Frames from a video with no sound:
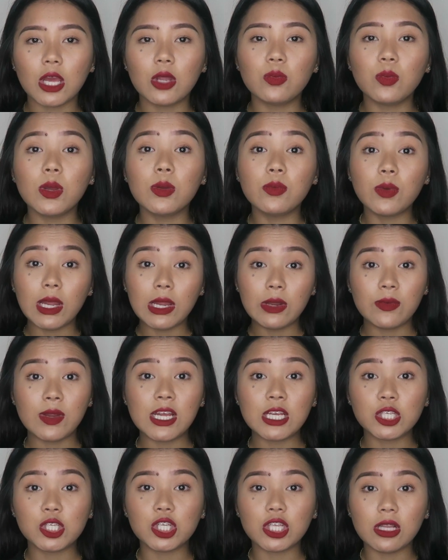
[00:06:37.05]
can we
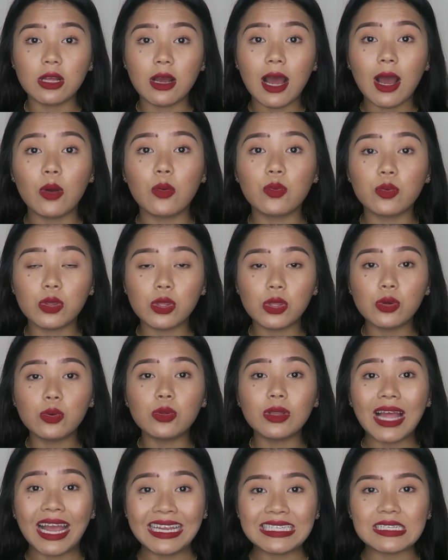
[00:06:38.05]
rearrange the how
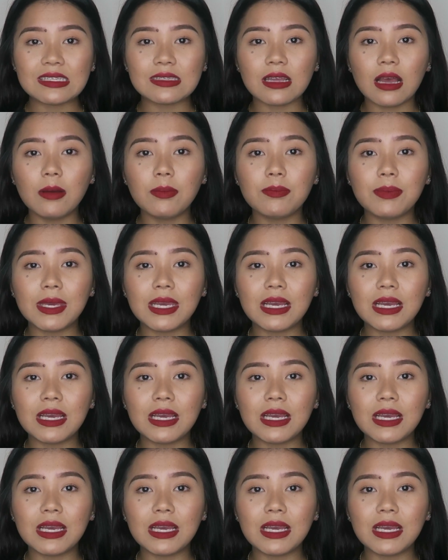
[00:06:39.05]
you lined us up?